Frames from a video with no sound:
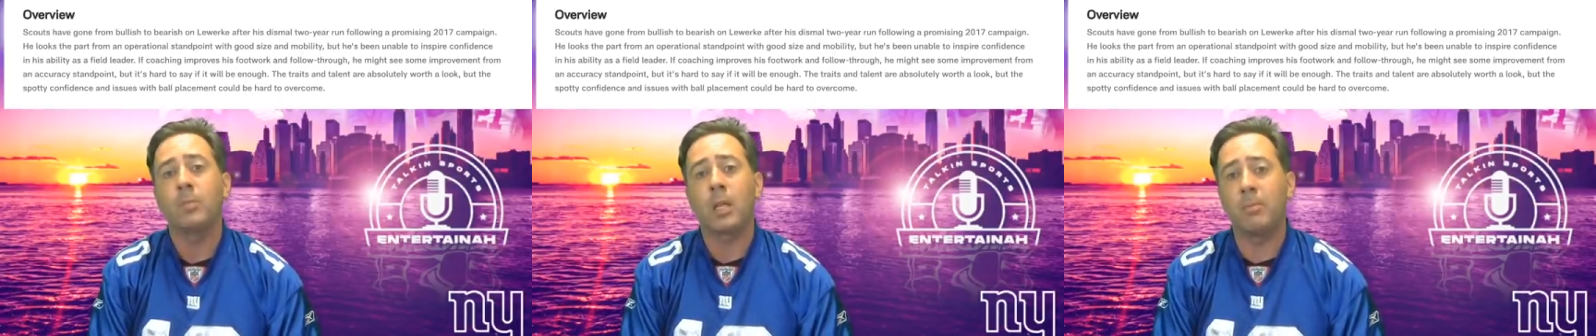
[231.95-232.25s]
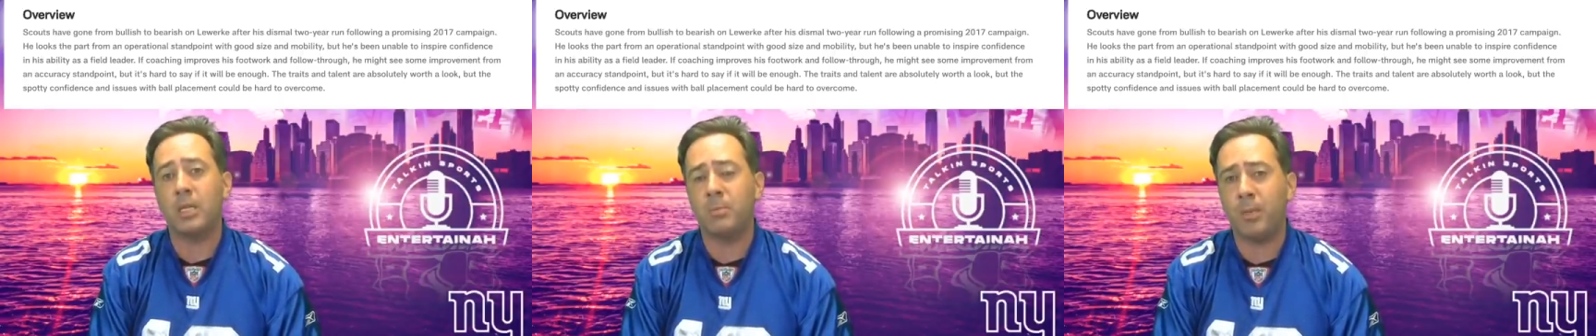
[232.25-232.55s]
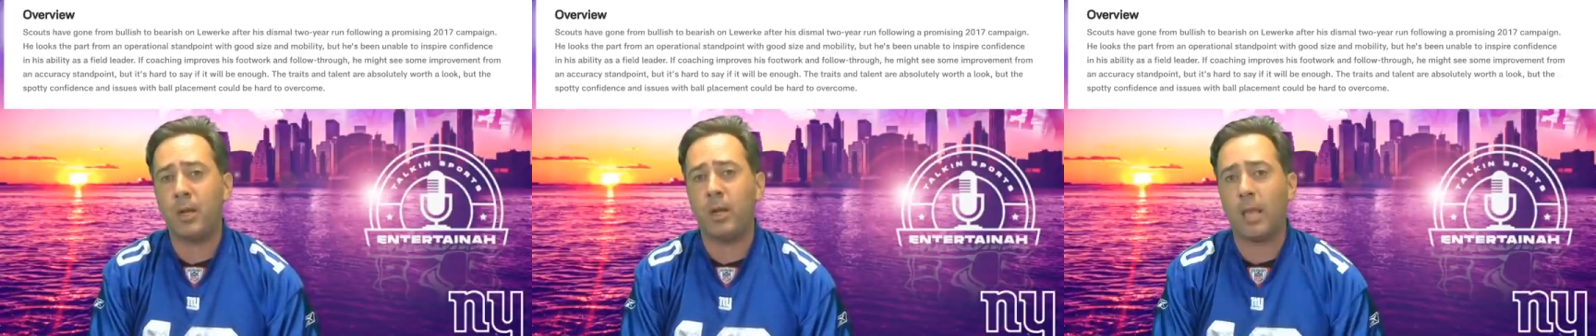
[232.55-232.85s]
but he's
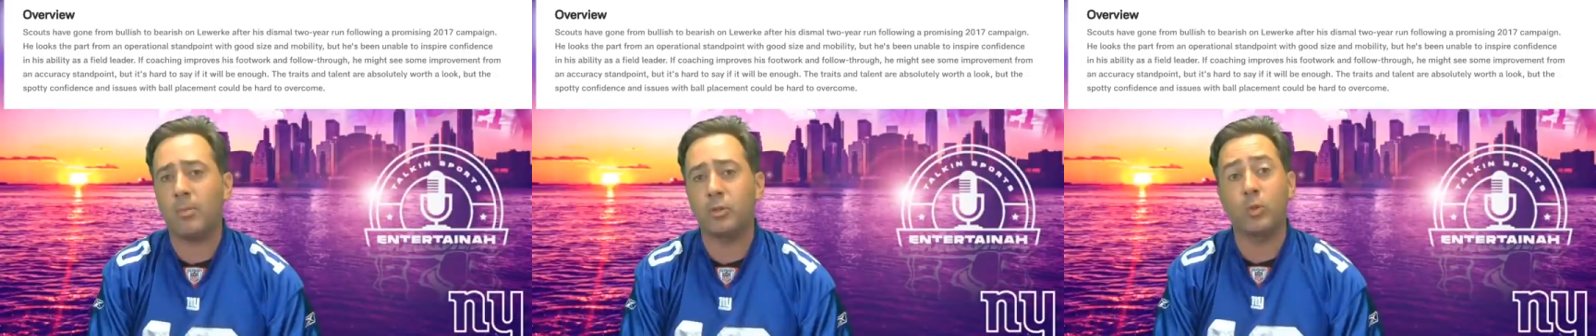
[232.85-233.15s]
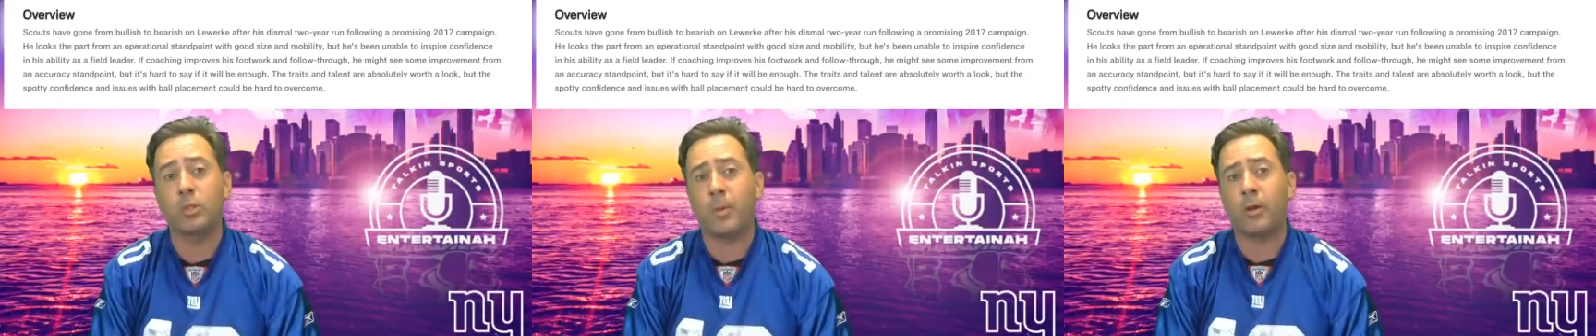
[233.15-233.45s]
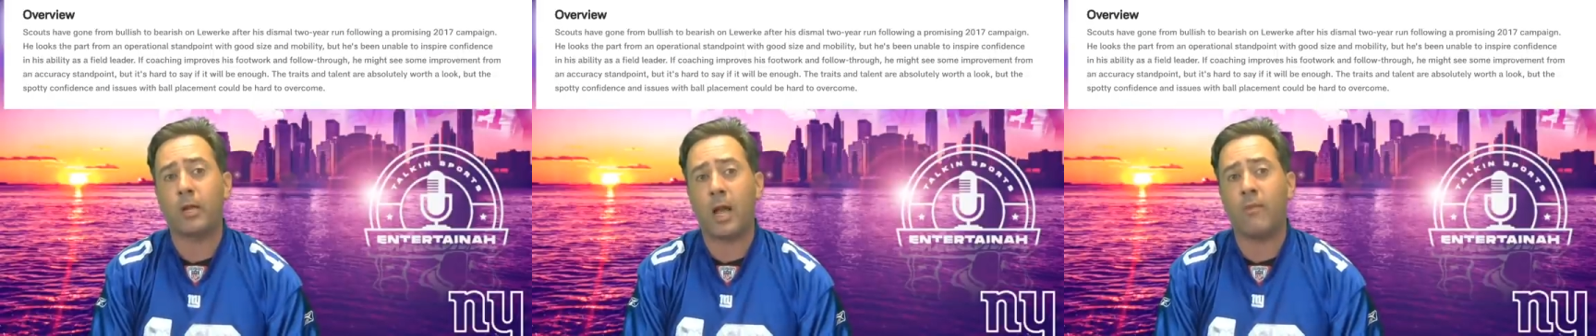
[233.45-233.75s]
been unable to
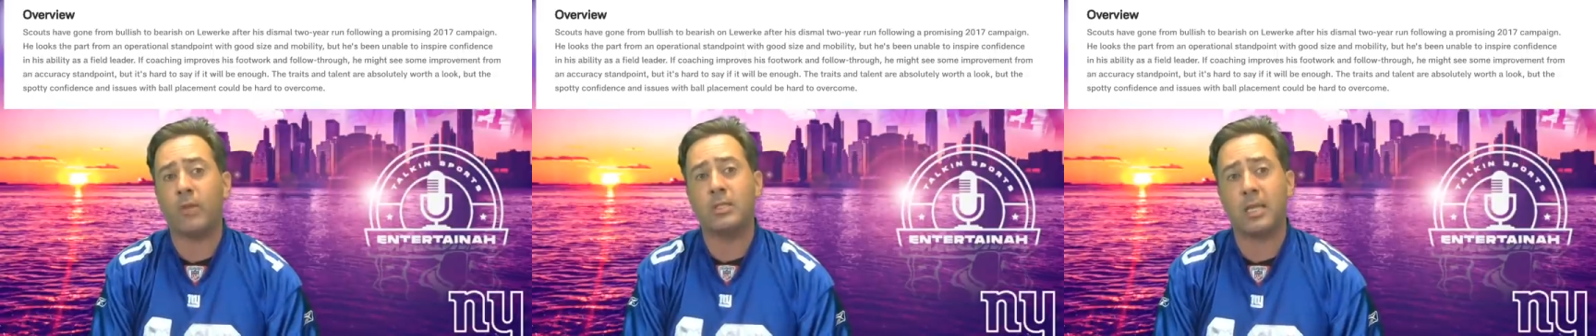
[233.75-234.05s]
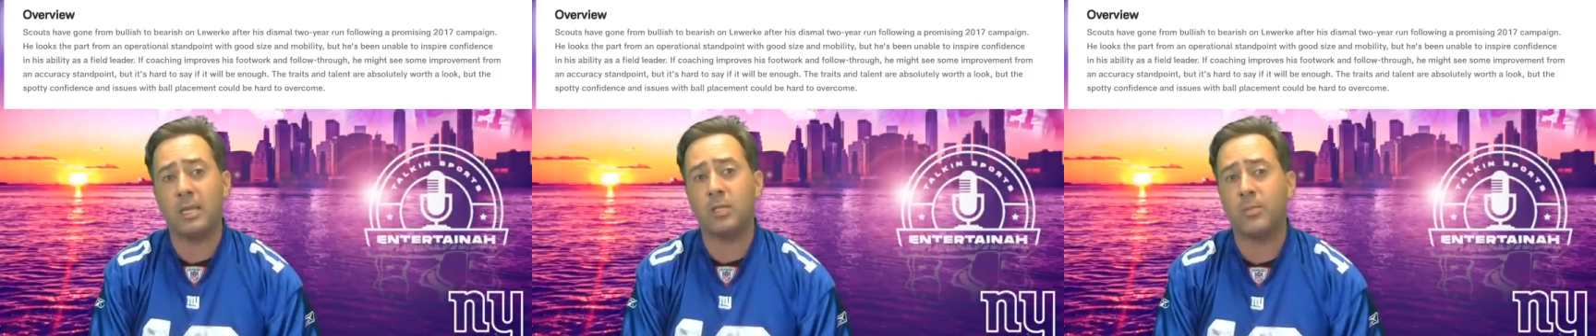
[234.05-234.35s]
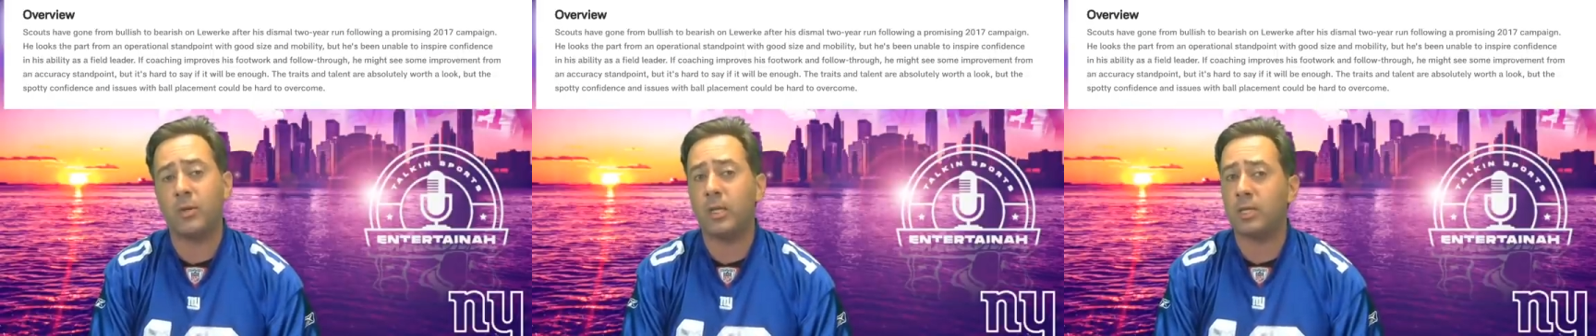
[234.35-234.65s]
inspire confidence in his
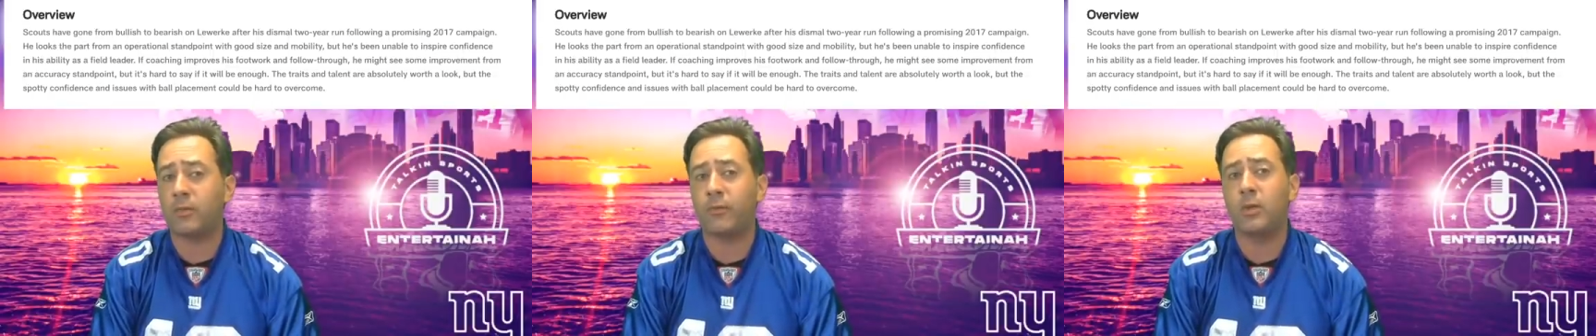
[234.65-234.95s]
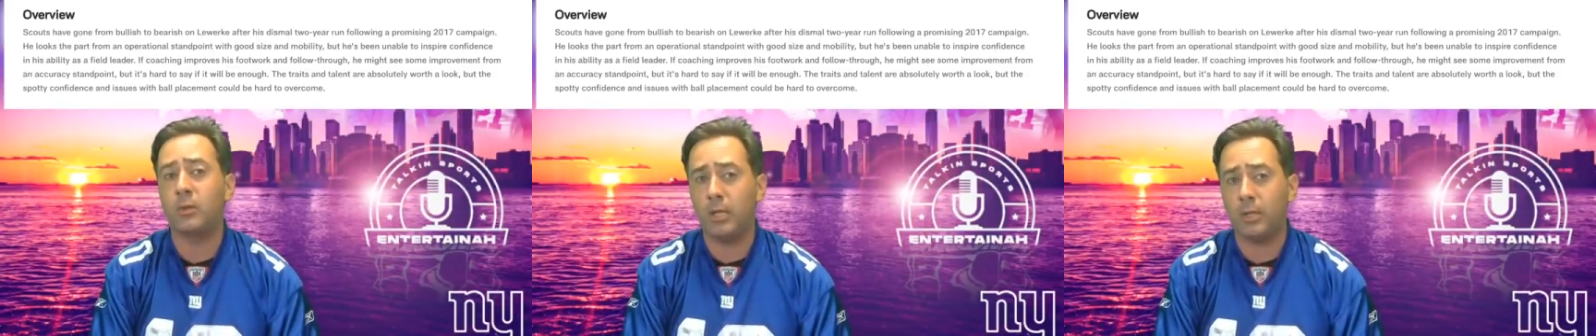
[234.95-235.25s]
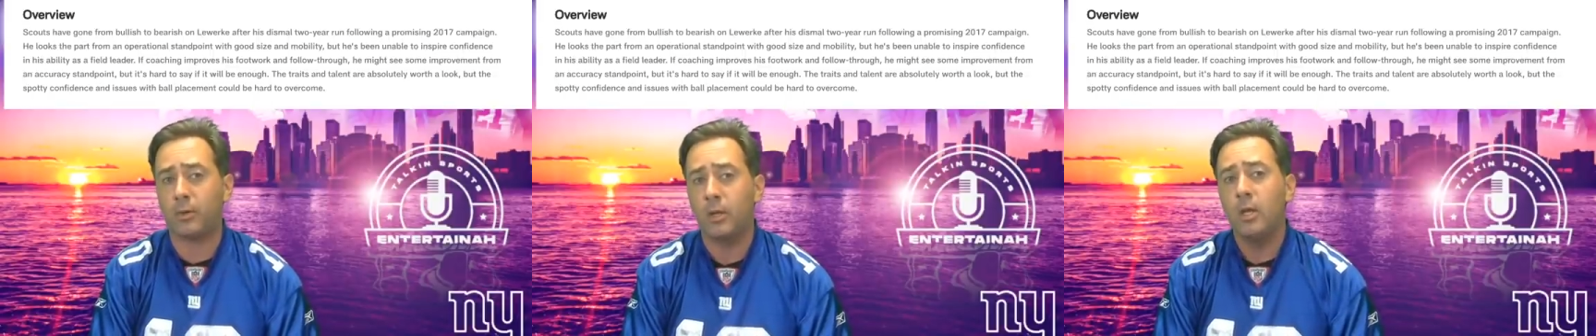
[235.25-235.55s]
ability as a field leader.